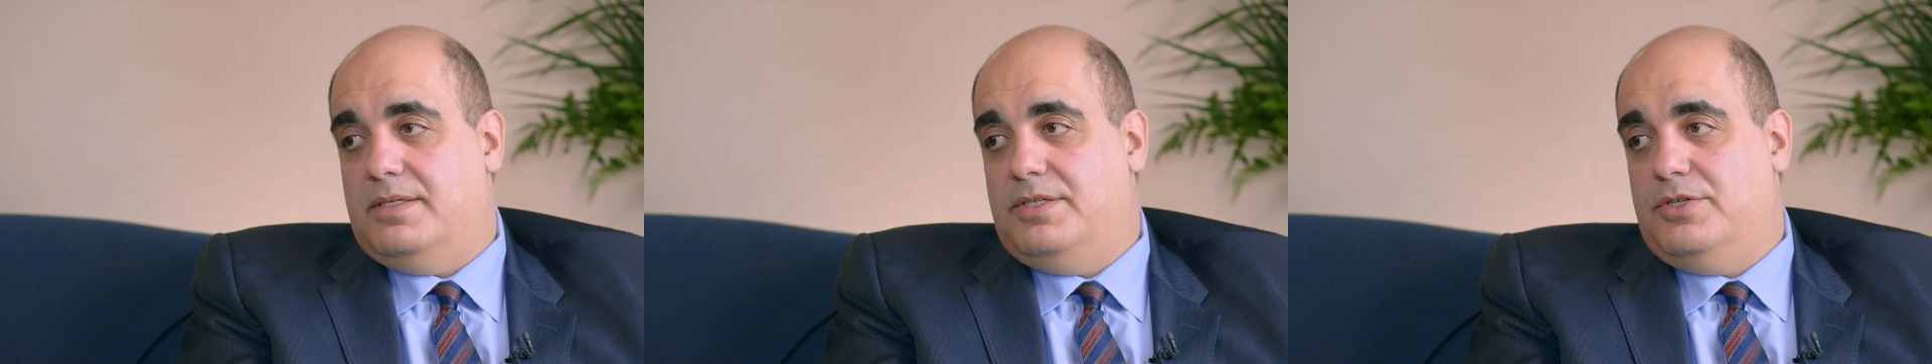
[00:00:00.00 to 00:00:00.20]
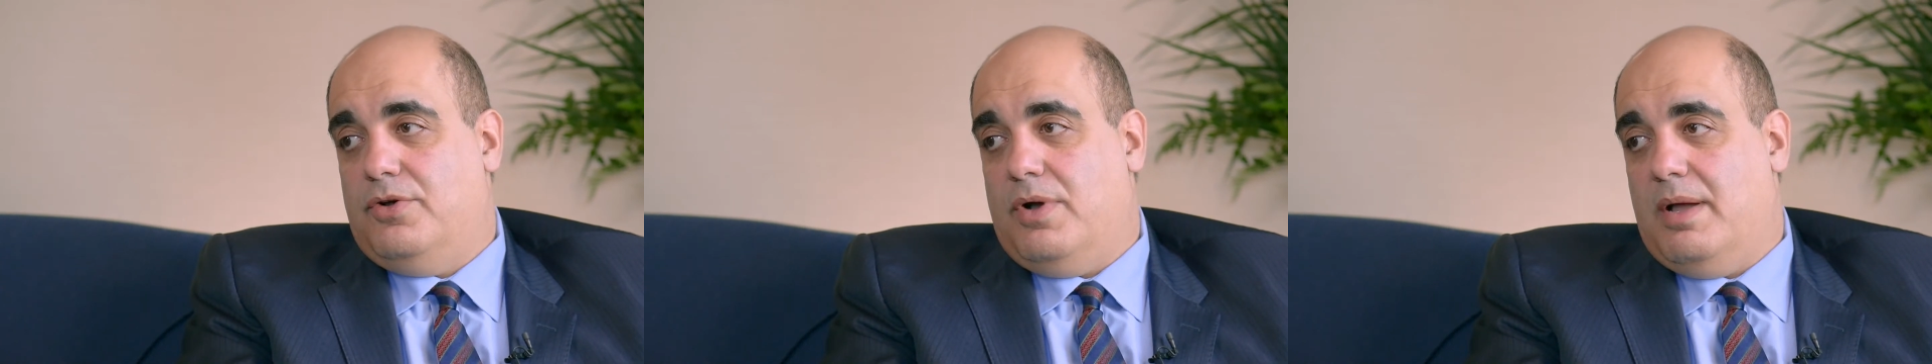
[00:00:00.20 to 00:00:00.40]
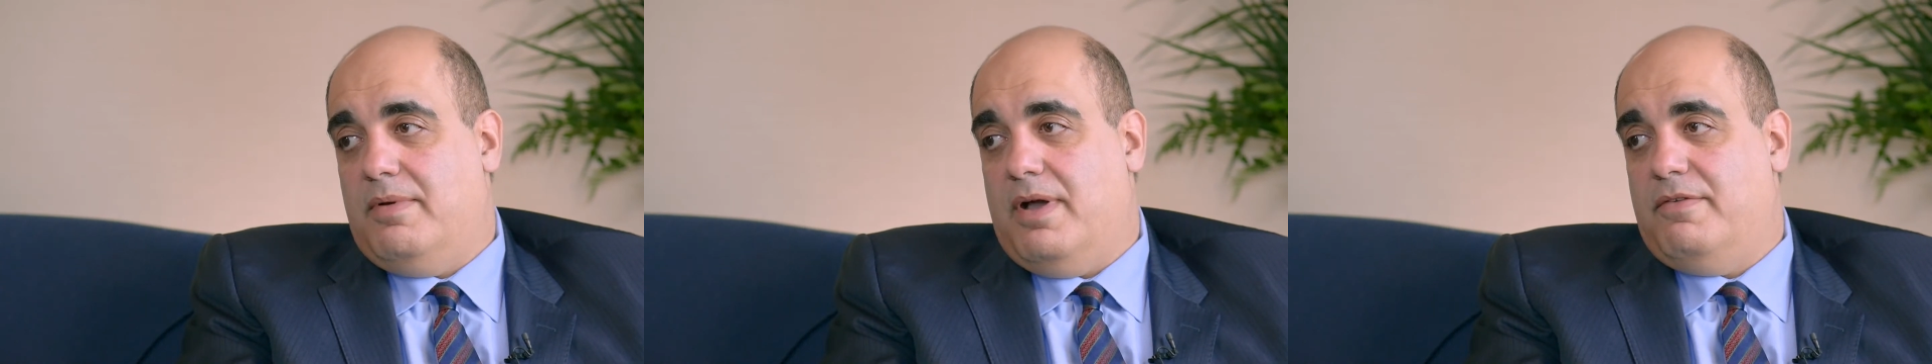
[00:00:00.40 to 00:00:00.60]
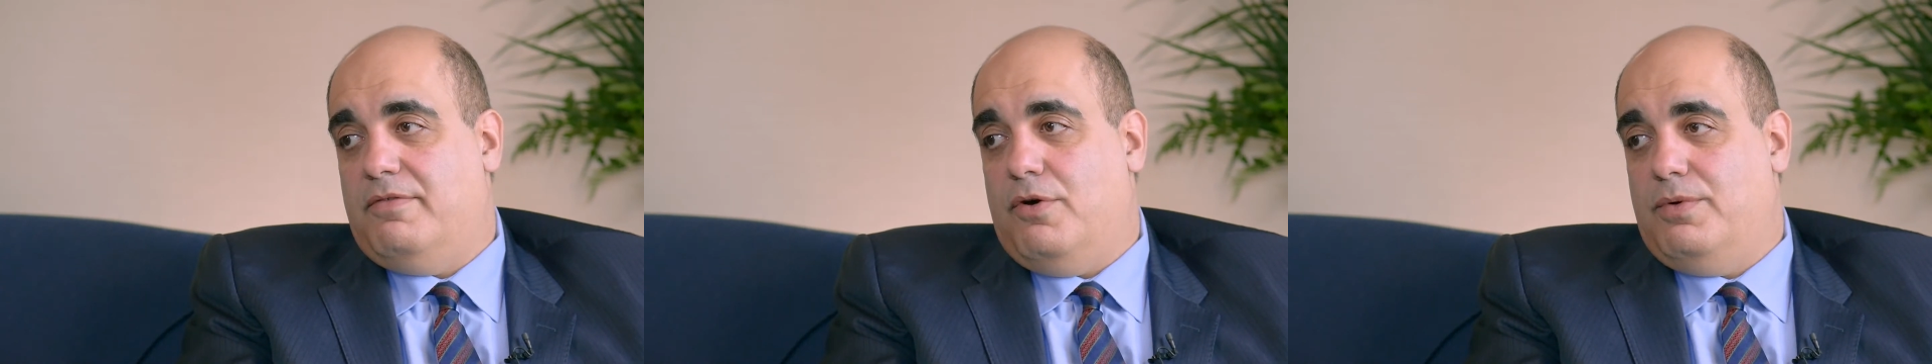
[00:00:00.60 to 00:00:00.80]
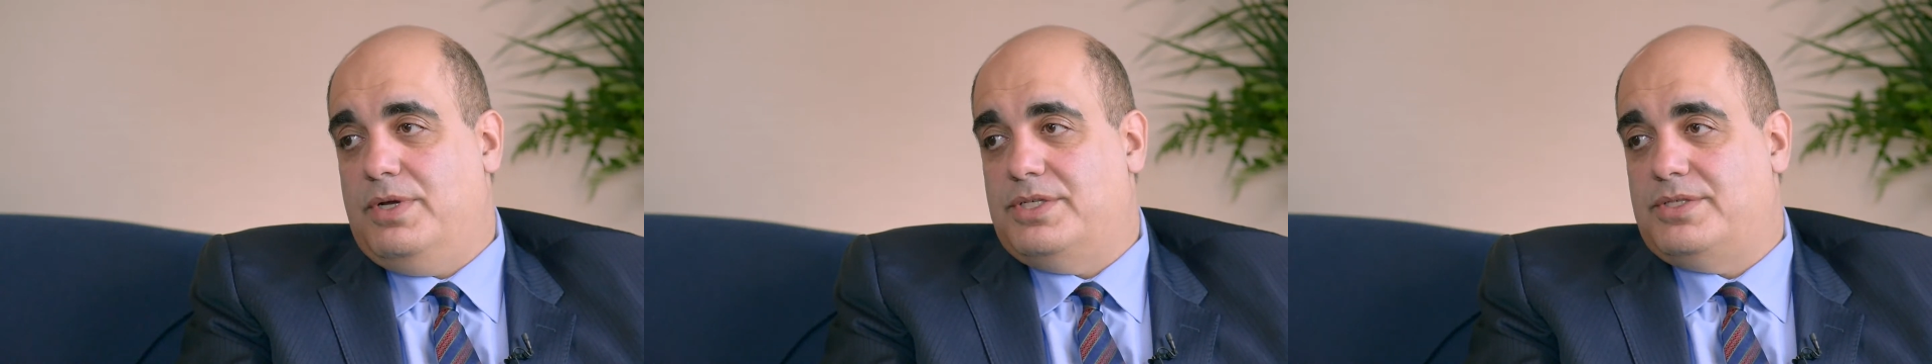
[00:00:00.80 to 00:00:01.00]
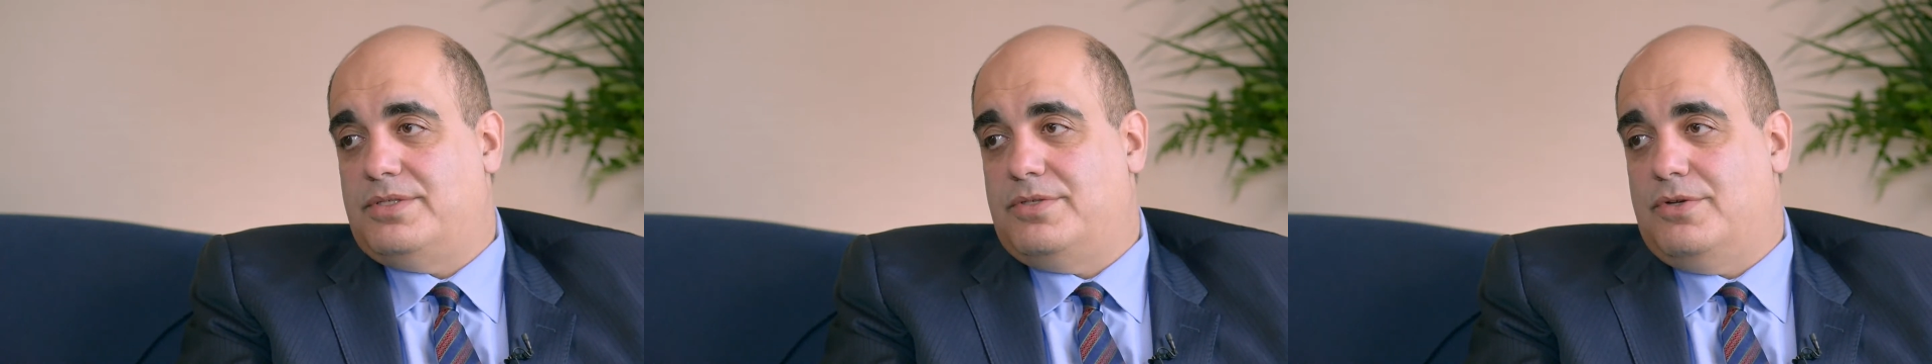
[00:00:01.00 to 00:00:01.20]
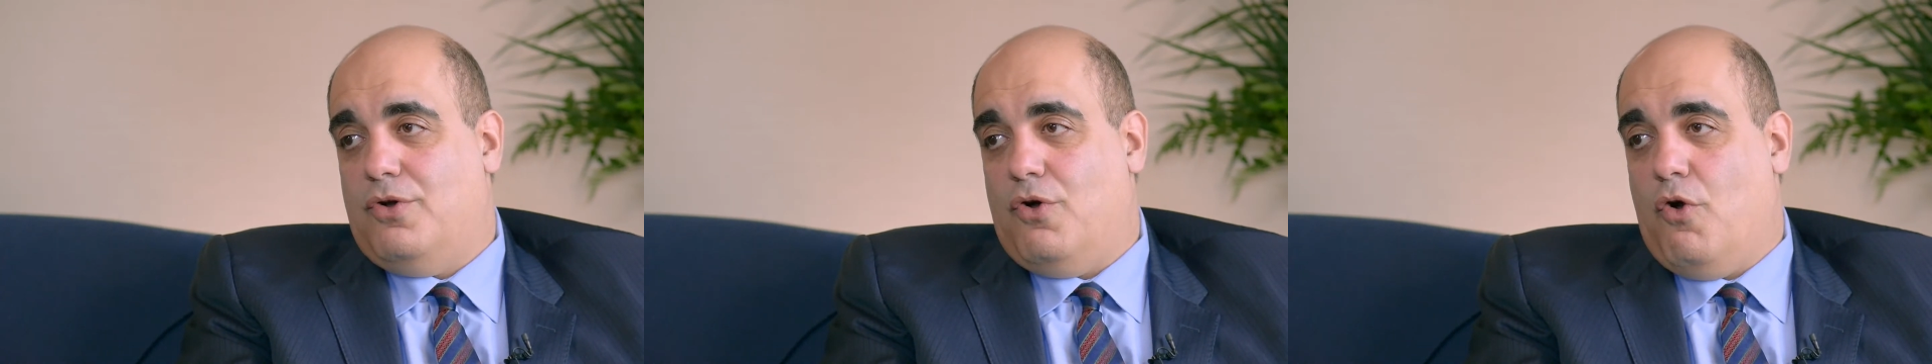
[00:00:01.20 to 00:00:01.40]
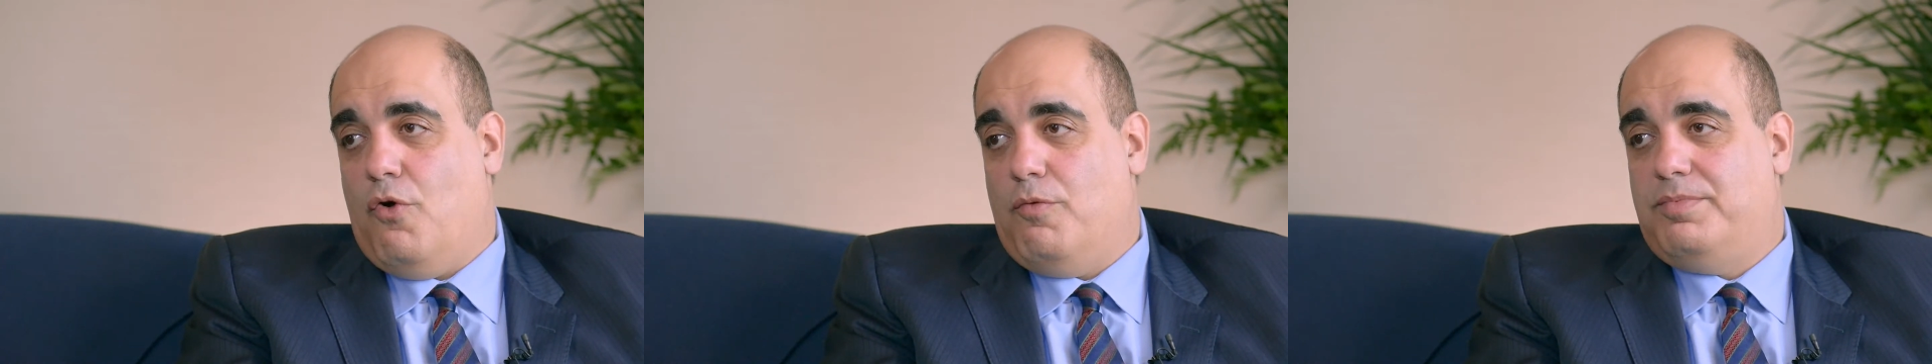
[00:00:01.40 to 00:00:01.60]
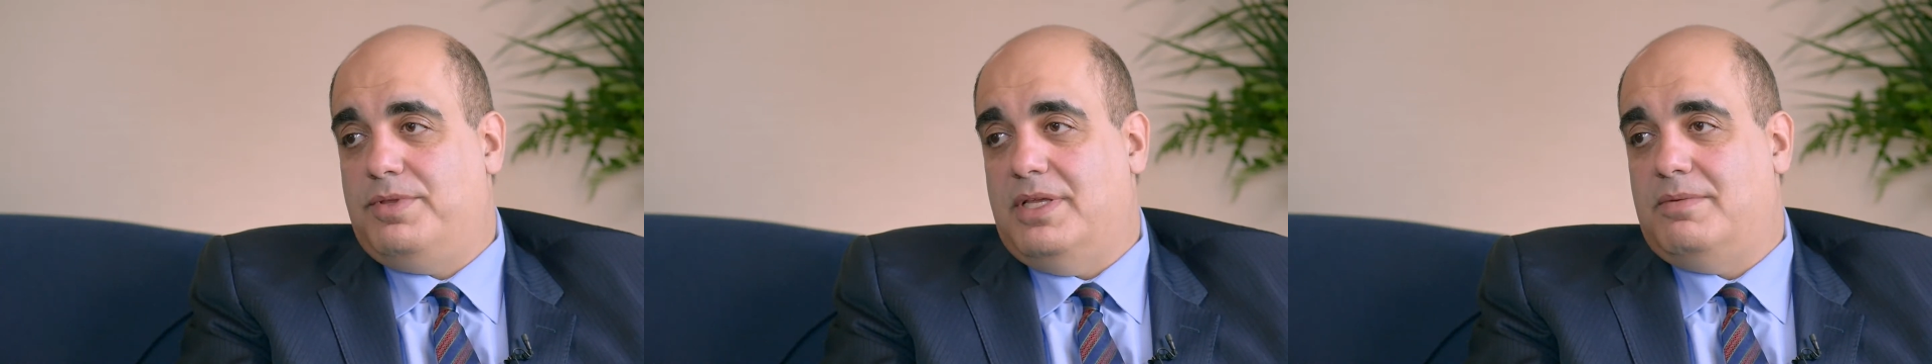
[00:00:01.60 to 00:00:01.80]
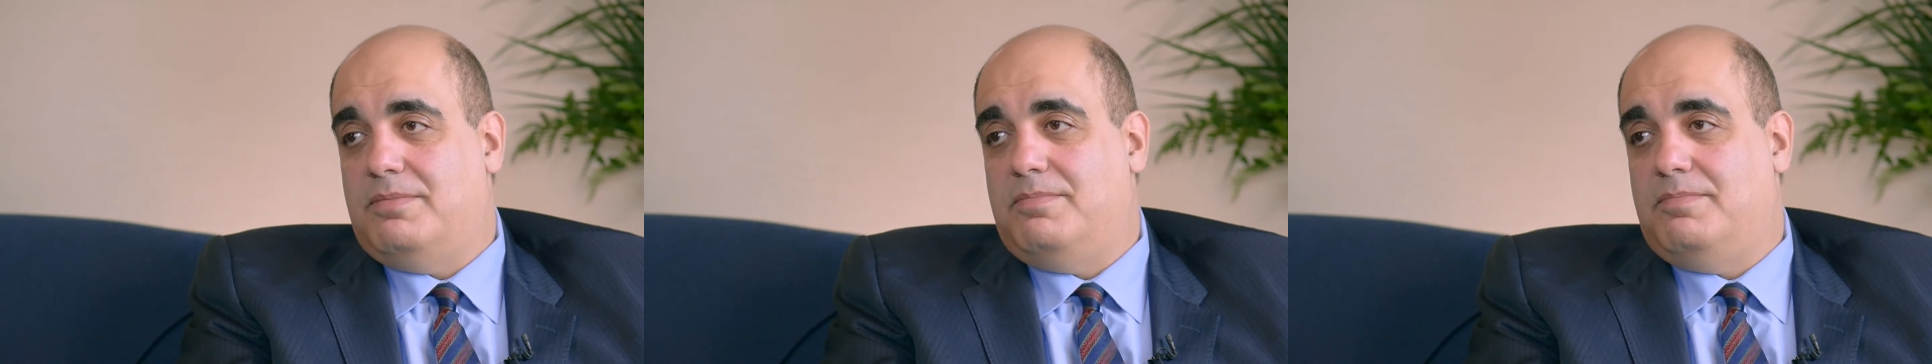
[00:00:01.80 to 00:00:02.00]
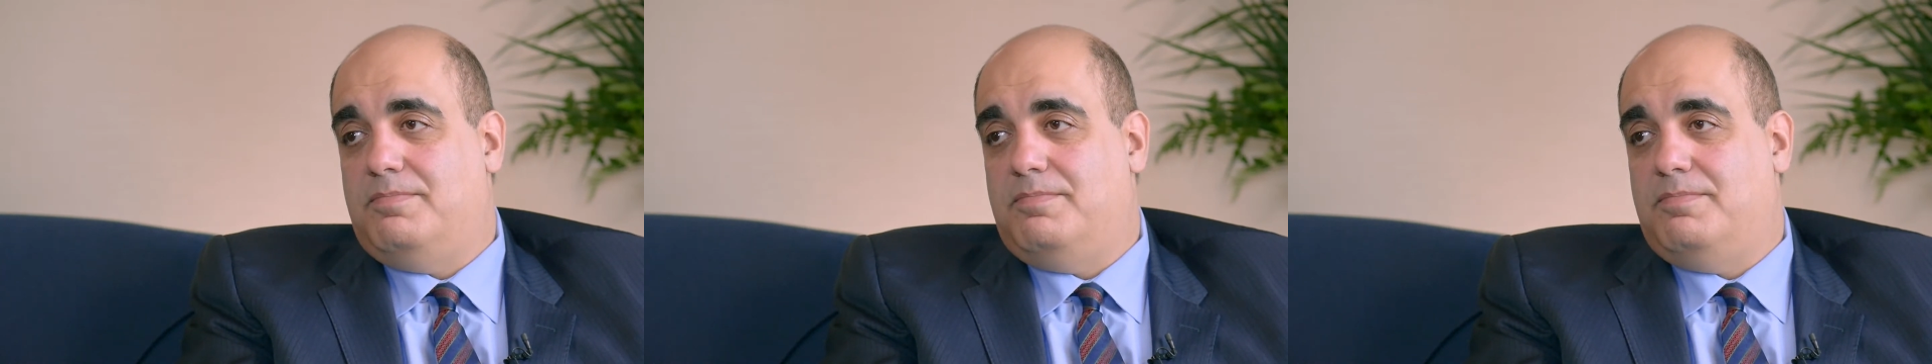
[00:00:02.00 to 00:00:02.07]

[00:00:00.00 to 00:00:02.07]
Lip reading: I've always hoped that